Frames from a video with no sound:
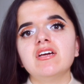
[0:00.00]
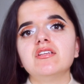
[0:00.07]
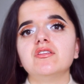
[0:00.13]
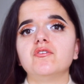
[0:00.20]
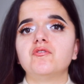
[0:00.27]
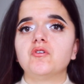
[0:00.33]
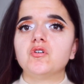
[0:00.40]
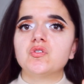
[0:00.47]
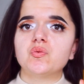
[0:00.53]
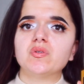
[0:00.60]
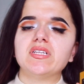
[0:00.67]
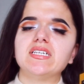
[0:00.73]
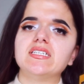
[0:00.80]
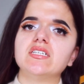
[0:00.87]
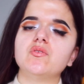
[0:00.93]
The first one
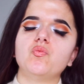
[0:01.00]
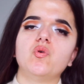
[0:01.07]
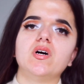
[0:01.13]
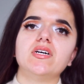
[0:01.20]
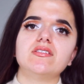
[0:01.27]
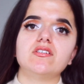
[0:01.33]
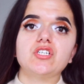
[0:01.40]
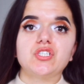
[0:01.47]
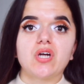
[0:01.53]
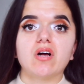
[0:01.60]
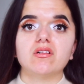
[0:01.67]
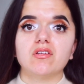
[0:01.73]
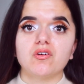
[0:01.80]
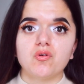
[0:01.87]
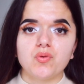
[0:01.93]
they did was
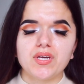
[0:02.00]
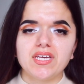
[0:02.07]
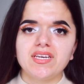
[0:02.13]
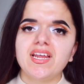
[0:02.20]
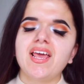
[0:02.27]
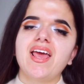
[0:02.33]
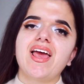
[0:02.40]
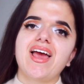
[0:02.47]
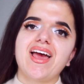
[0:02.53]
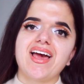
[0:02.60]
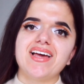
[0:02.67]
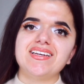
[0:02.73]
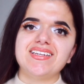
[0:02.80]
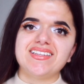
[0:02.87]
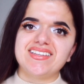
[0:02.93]
Chocolate Queen,
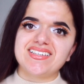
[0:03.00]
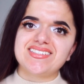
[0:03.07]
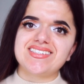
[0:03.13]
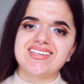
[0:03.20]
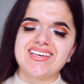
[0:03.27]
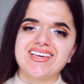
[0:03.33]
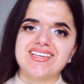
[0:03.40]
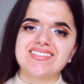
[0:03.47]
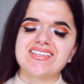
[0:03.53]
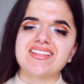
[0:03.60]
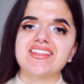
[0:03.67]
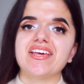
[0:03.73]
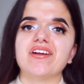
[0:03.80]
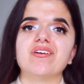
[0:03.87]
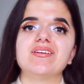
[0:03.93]
and this is
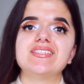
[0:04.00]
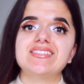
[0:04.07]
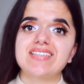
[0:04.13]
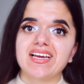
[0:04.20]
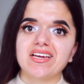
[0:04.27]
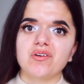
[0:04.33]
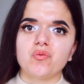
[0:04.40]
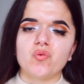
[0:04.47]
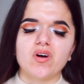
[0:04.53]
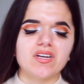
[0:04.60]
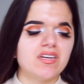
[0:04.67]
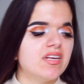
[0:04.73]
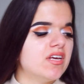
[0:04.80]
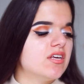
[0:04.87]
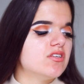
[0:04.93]
their second one.